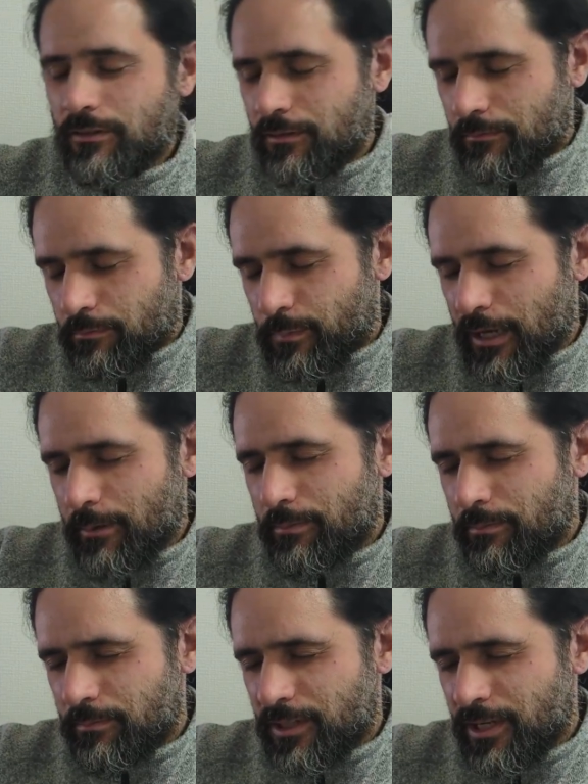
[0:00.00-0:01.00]
Pleb
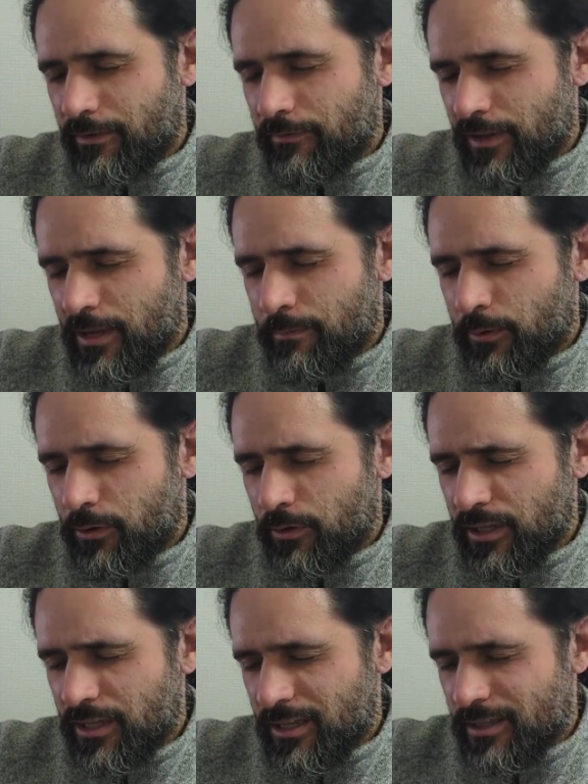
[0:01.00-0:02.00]
dev Ipo
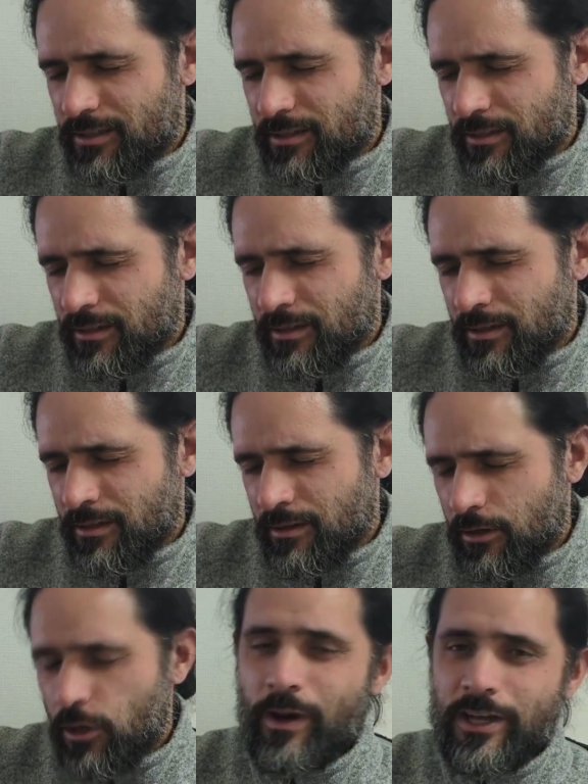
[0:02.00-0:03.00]
is
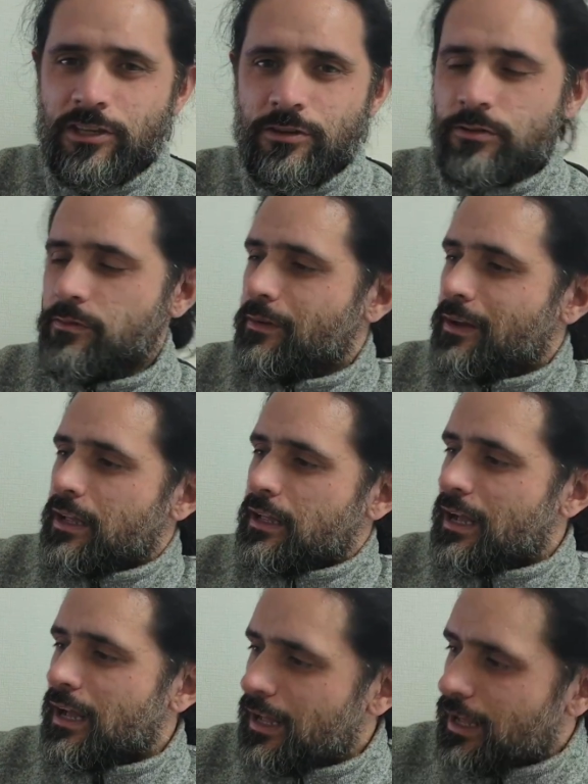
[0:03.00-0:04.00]
low IQ.
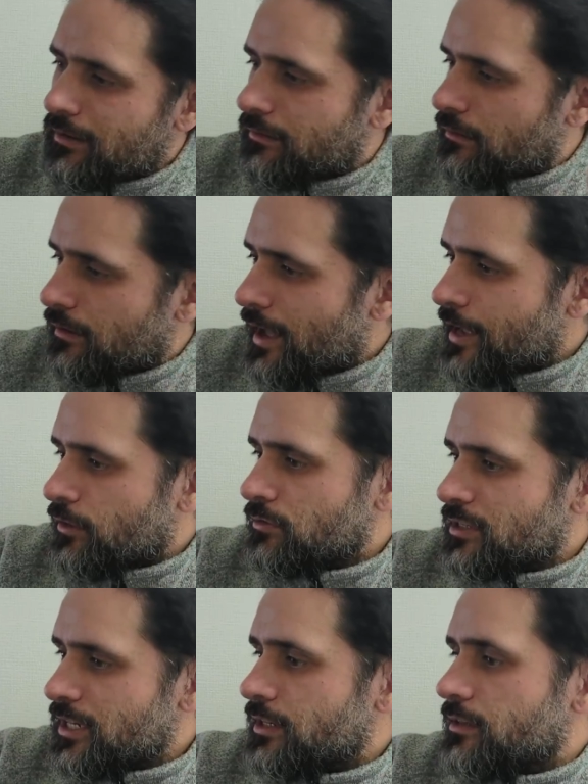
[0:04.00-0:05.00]
I
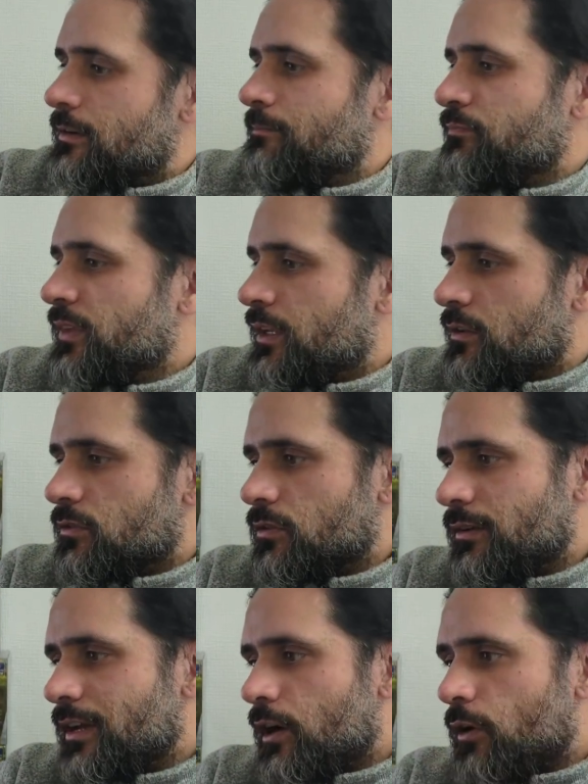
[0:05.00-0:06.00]
concede. So
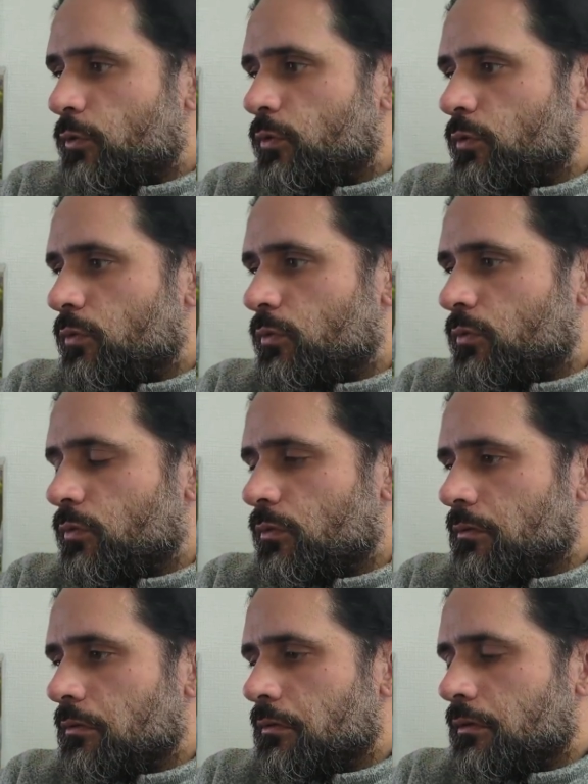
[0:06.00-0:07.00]
now,
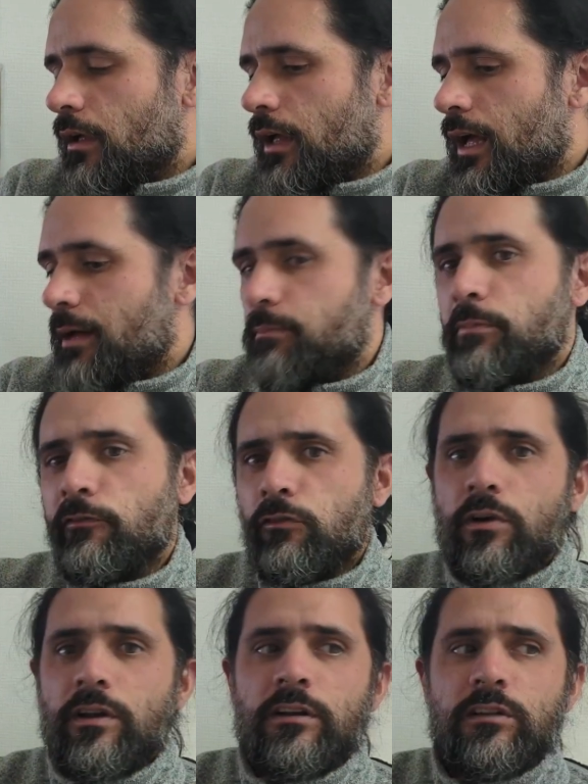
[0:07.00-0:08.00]

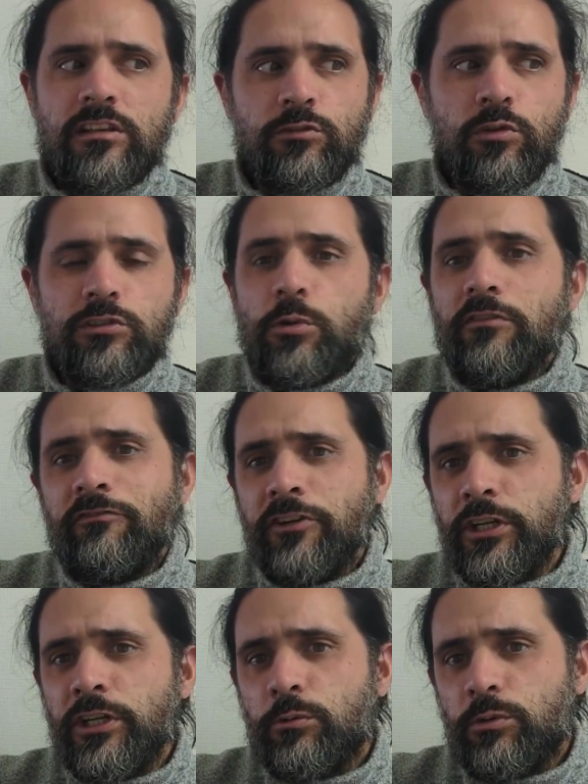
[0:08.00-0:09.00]
there's also a
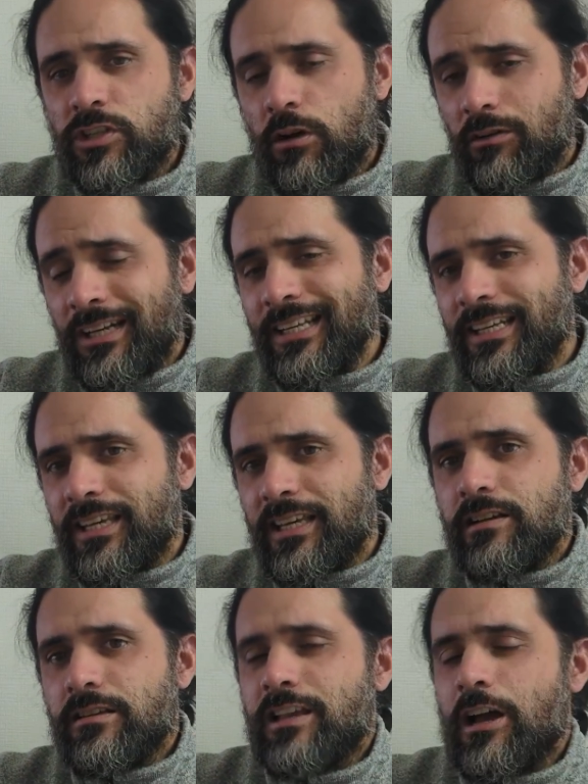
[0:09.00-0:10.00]
video which I'll link here
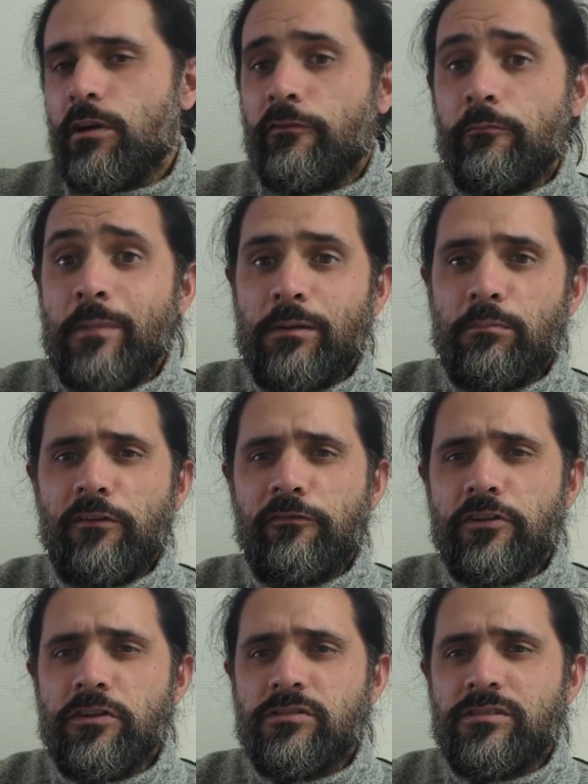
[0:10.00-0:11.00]
is how I made my
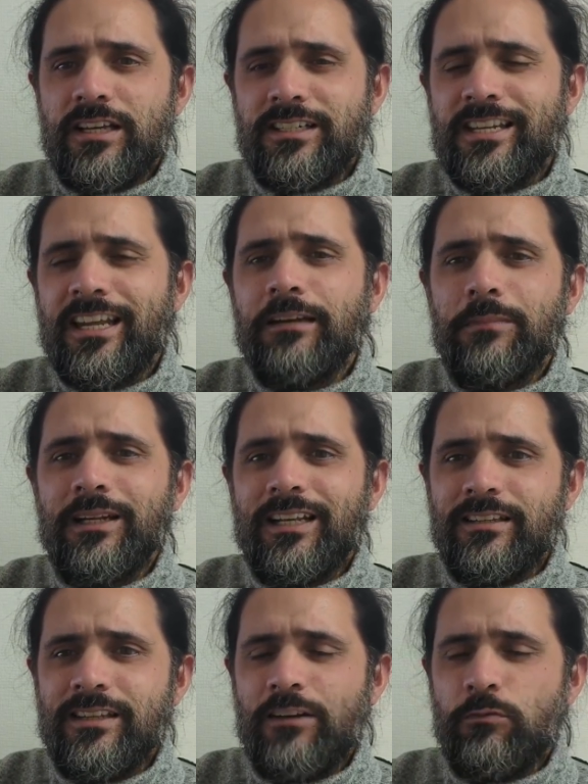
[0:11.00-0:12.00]
first 10 million
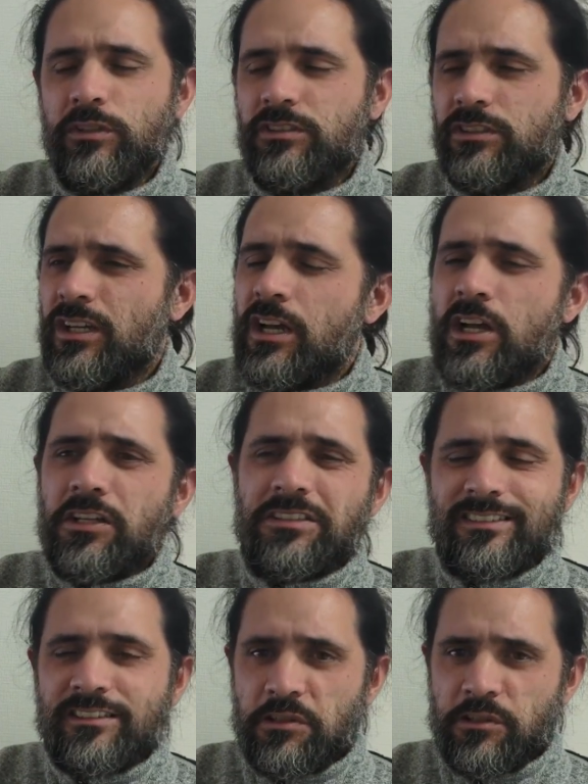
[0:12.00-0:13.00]
yen, which
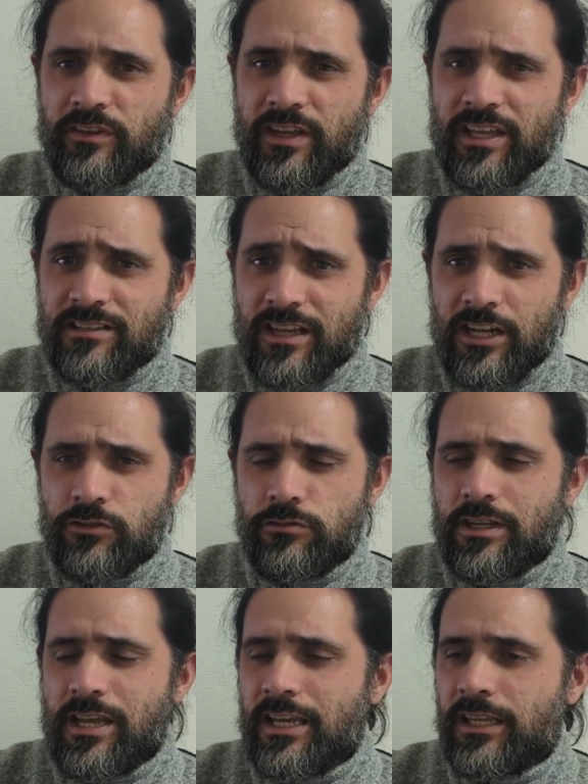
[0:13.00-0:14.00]
just think of it as
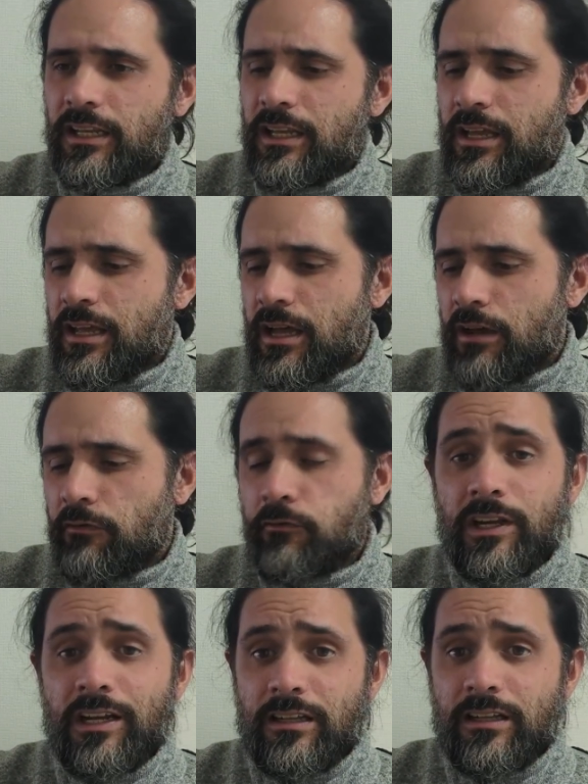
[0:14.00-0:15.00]
100K.
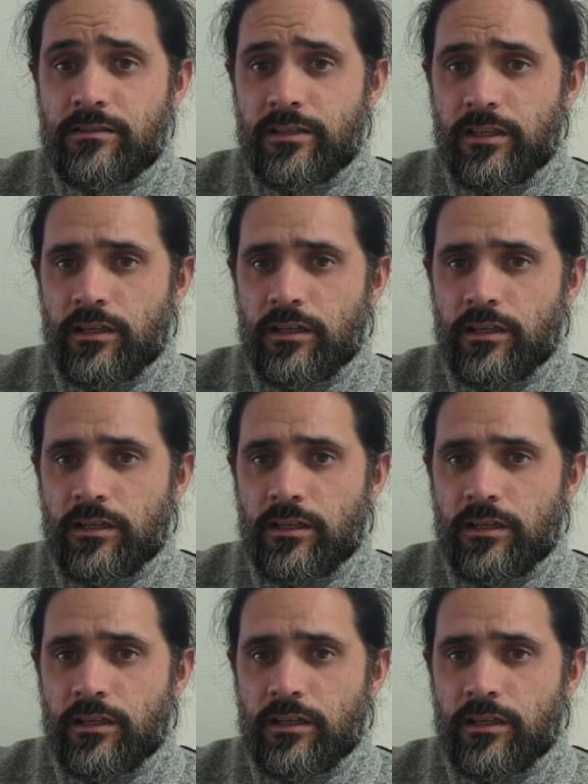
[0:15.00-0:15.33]
Freelancing.